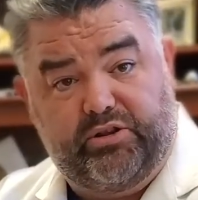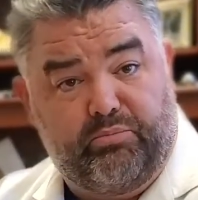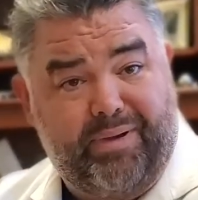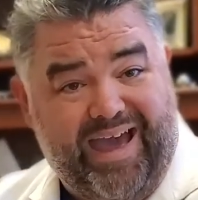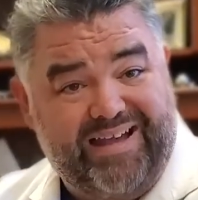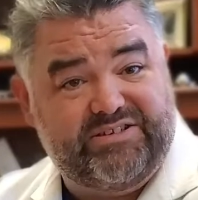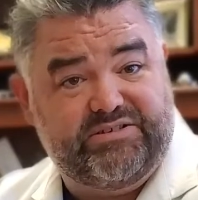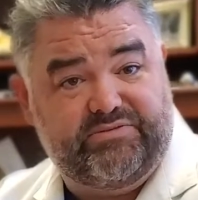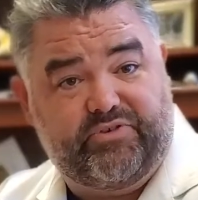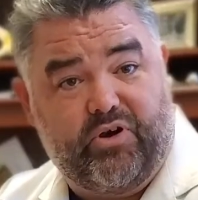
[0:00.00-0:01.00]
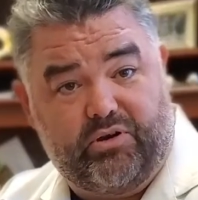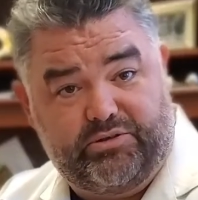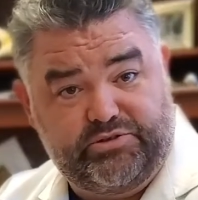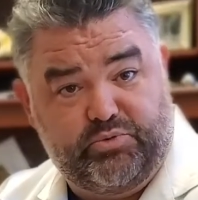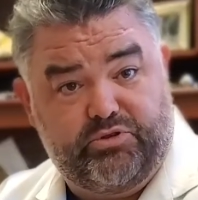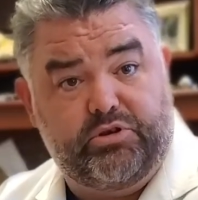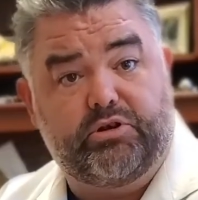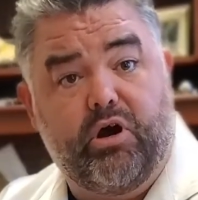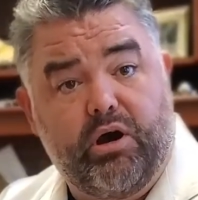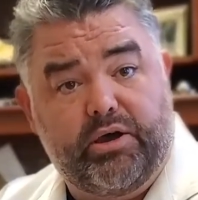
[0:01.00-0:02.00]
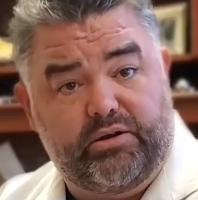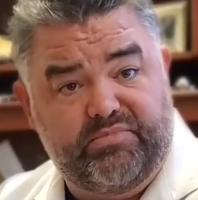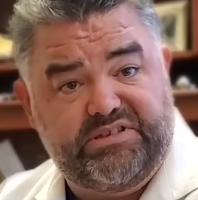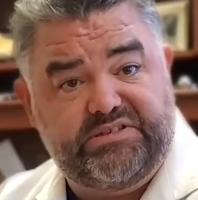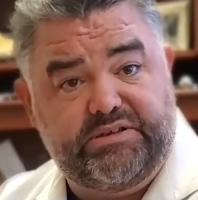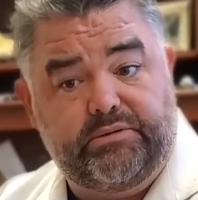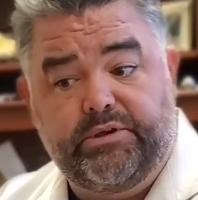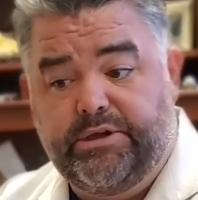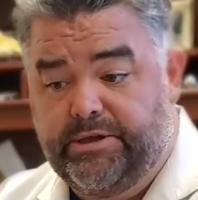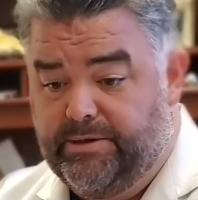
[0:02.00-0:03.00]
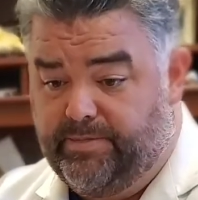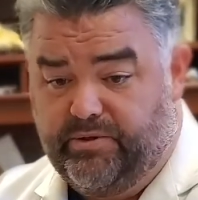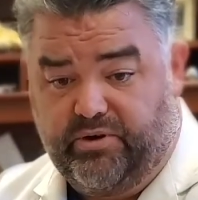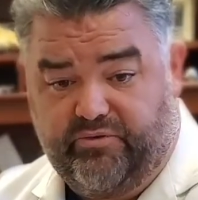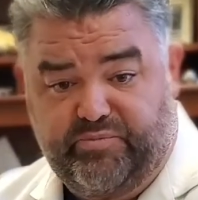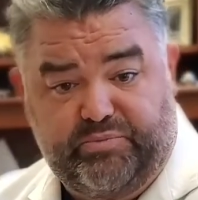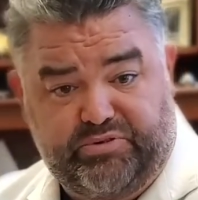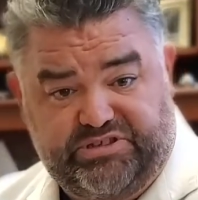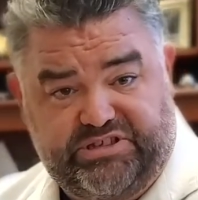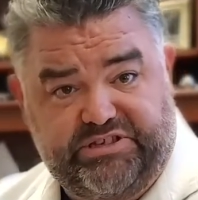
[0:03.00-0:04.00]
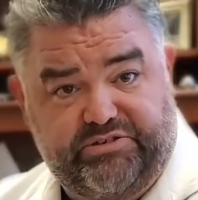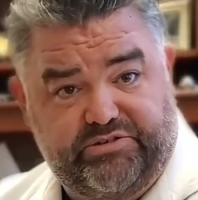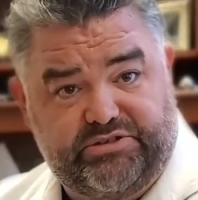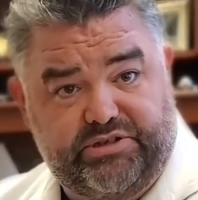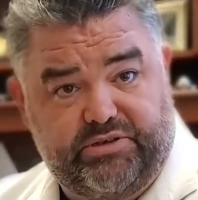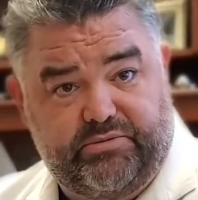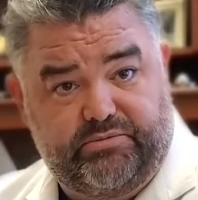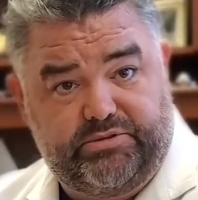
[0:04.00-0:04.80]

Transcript: little patches of cartilage where they're gone or missing, there have been procedures to